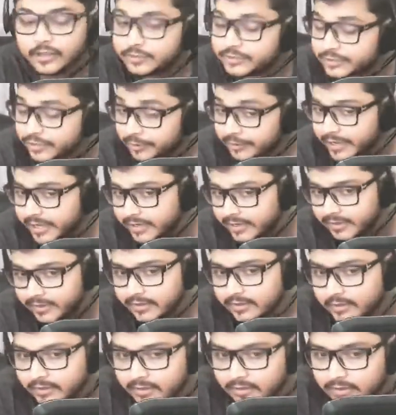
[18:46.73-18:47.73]
Sorry?
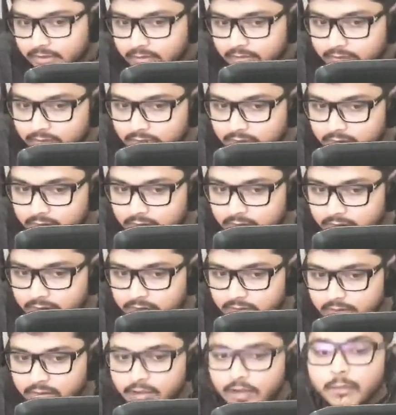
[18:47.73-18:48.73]

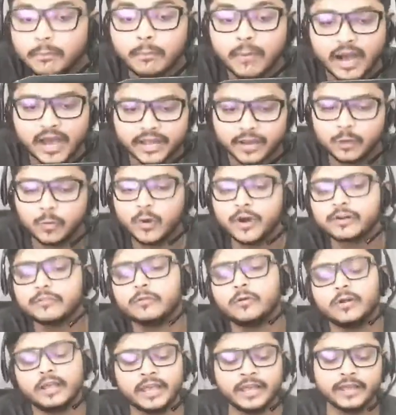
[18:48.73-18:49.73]
Maya,
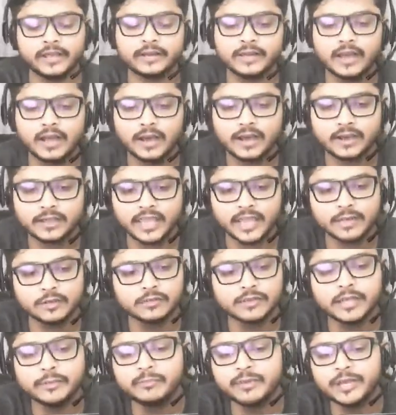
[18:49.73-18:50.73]
wonderful. And can
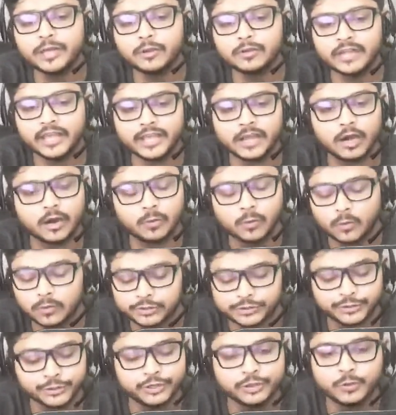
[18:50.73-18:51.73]
you let me know like how
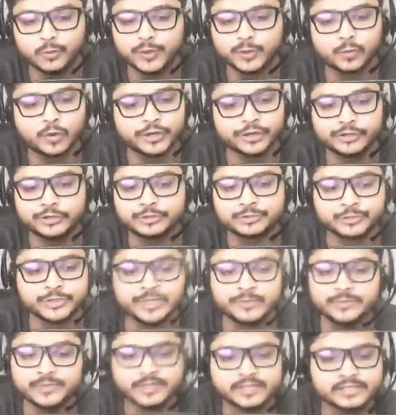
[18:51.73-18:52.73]
old are you and what are your
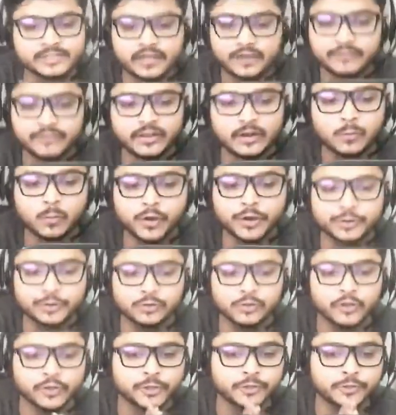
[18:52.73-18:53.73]
dreams and stuff and what are
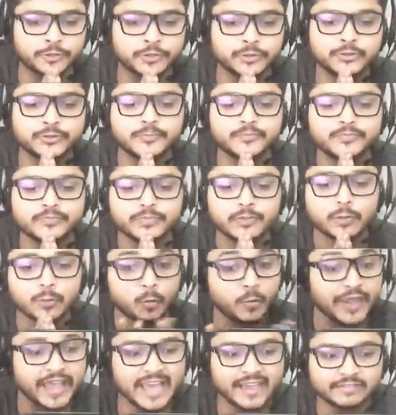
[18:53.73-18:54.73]
you looking to do?
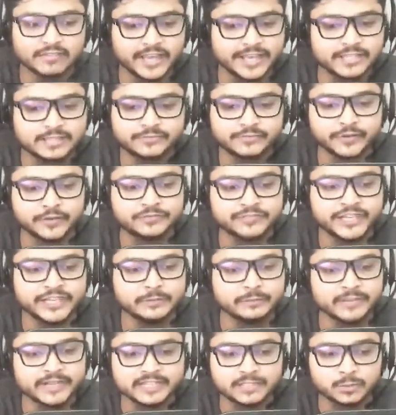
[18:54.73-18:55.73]
We have like
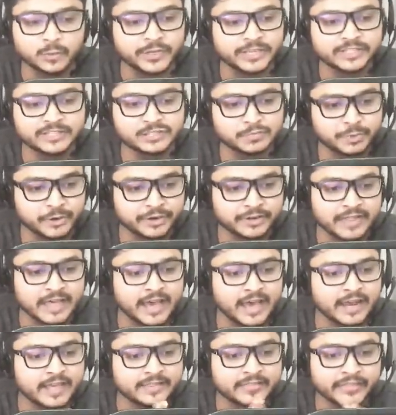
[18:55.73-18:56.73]
15 minutes we can spare
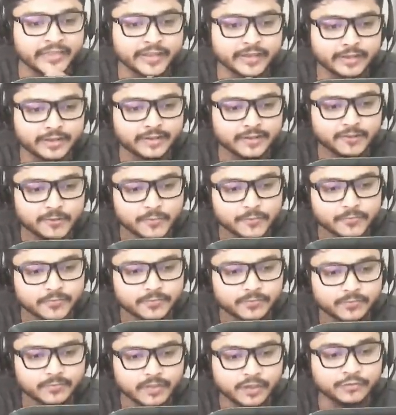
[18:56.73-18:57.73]
that, I think,
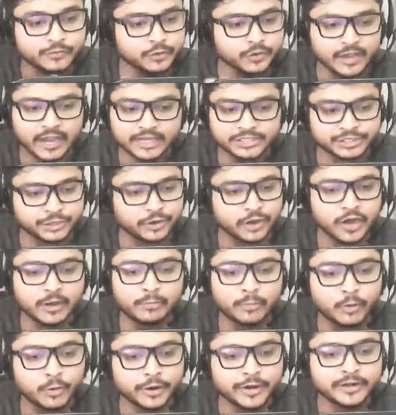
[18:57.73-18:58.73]
if you guys are
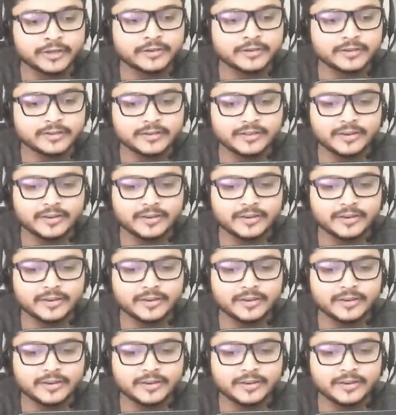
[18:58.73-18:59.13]
not bored.